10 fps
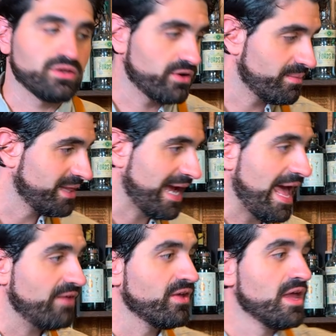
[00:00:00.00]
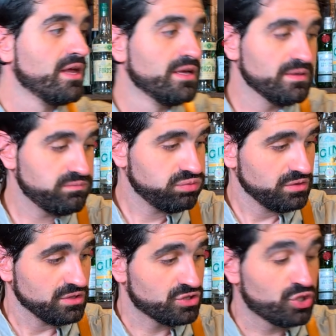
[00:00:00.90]
You know what I mean? Like I have
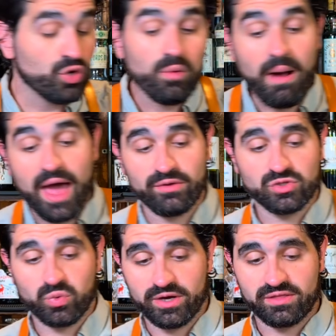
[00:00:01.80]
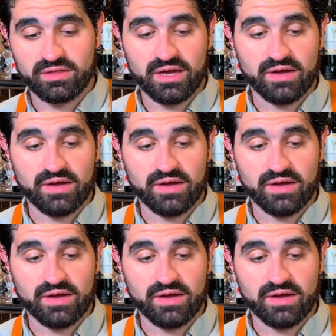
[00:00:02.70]
2 bottles worth